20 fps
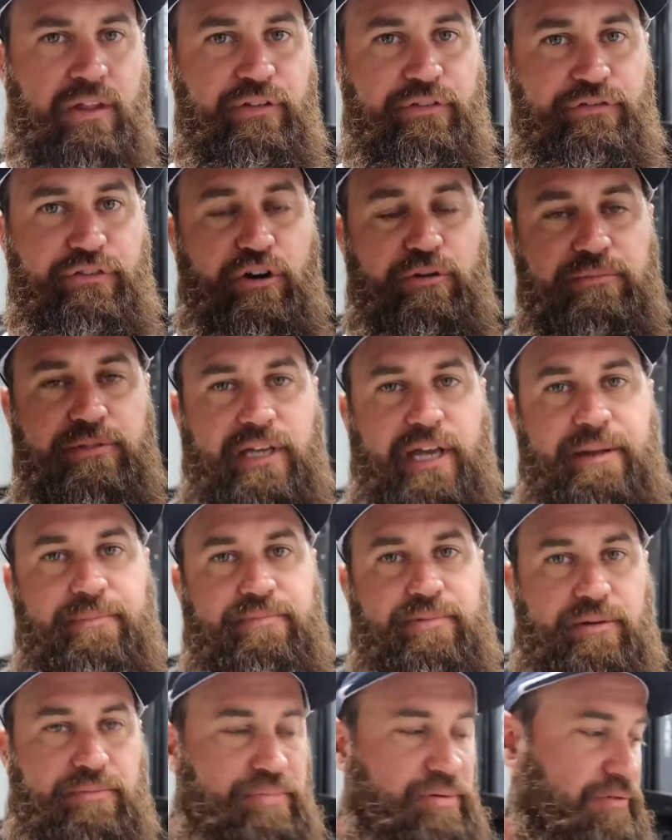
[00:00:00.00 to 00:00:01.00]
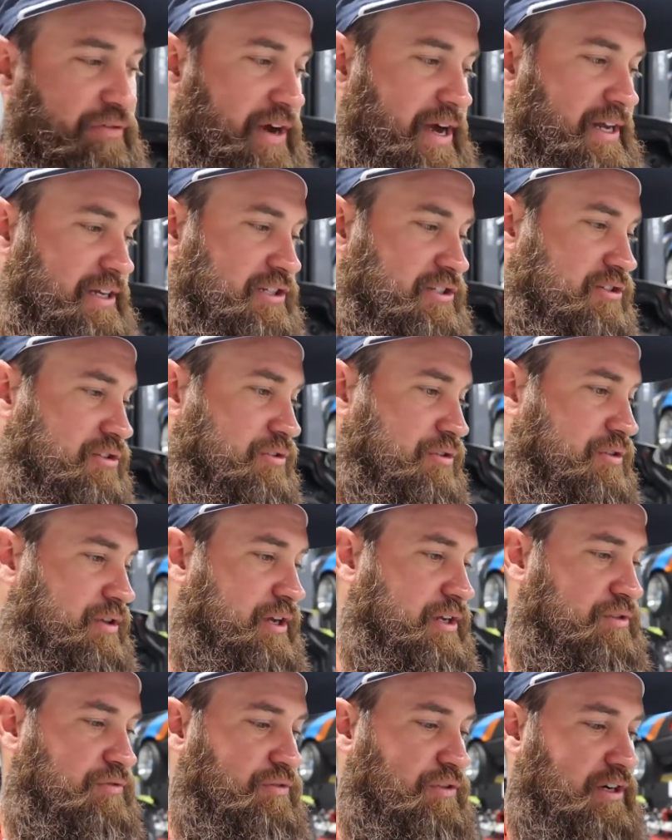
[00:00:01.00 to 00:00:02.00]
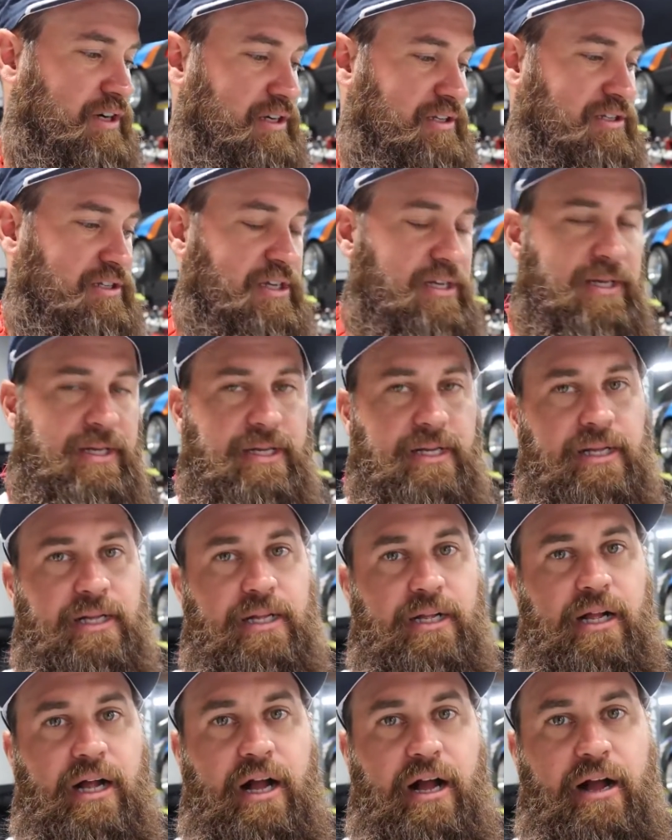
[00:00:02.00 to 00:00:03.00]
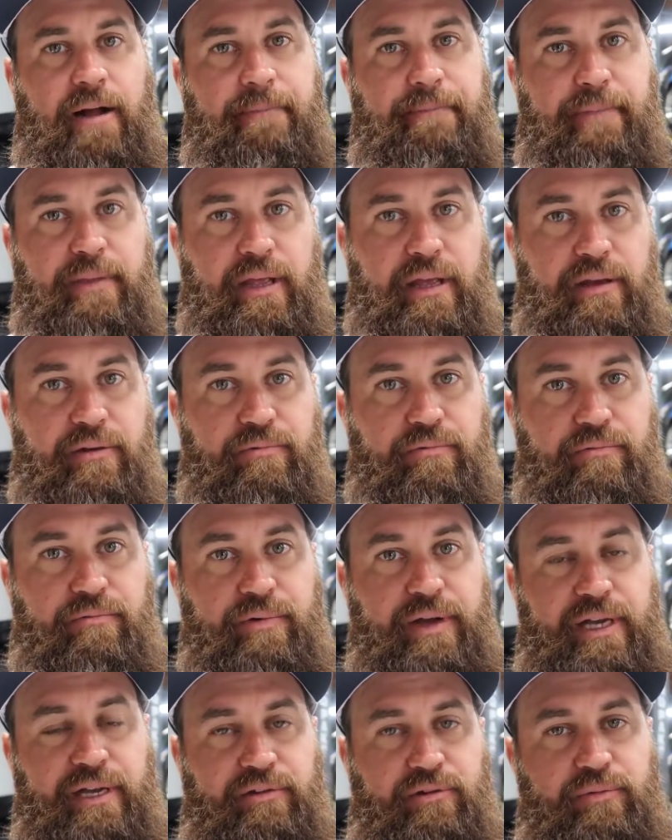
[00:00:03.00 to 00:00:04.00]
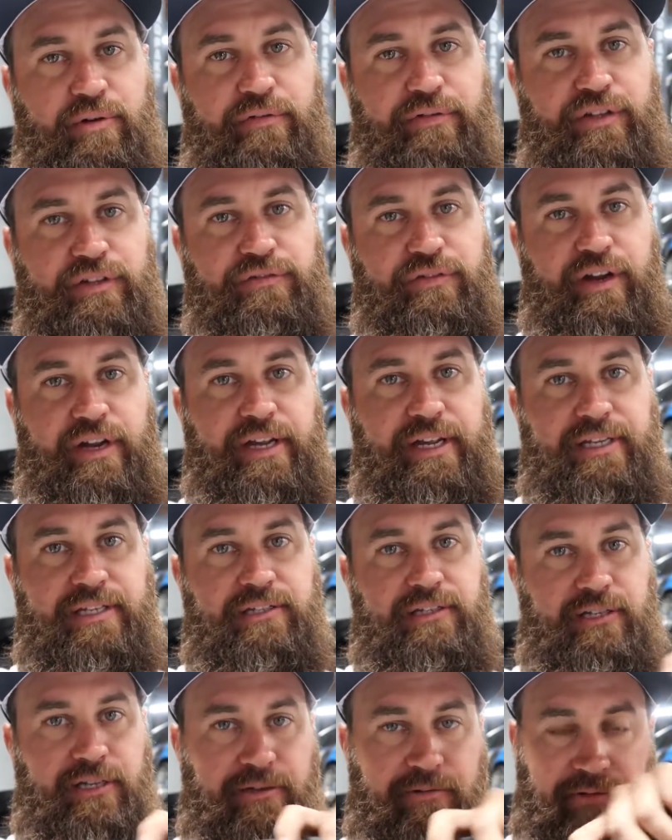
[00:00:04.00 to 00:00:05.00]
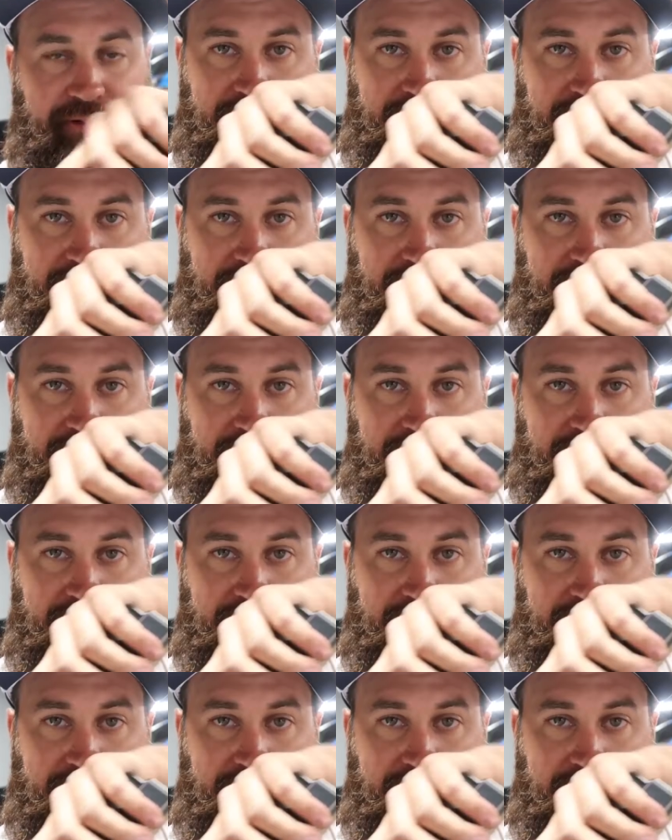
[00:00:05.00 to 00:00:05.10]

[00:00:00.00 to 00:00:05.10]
The foam tape provides two things for us. We can remove this very easily